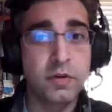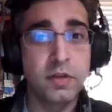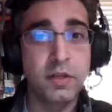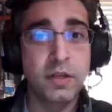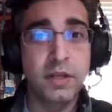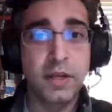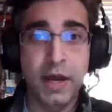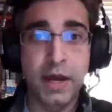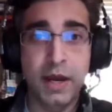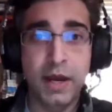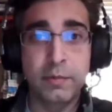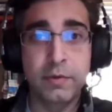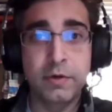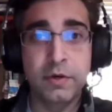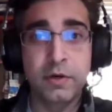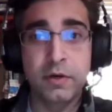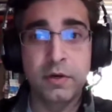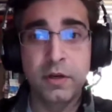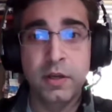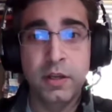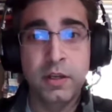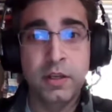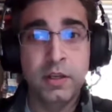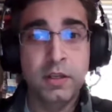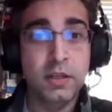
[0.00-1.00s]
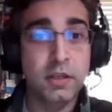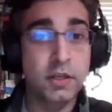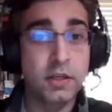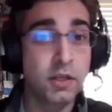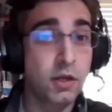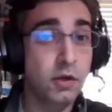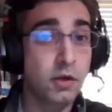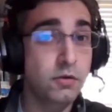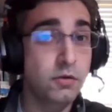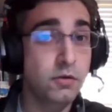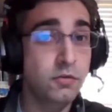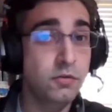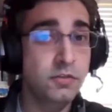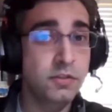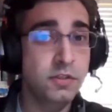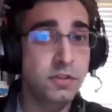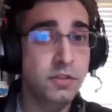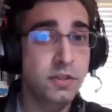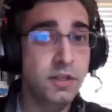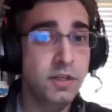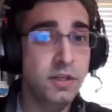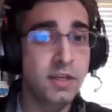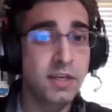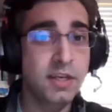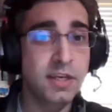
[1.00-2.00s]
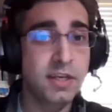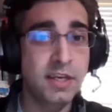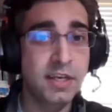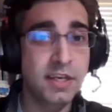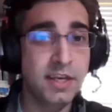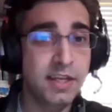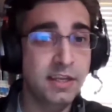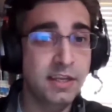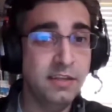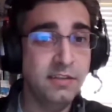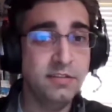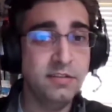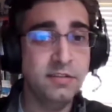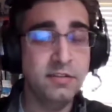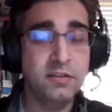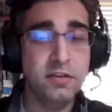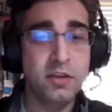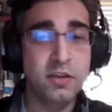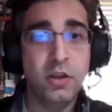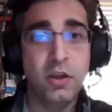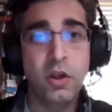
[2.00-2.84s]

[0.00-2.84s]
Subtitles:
gobber, Eosin, Nis,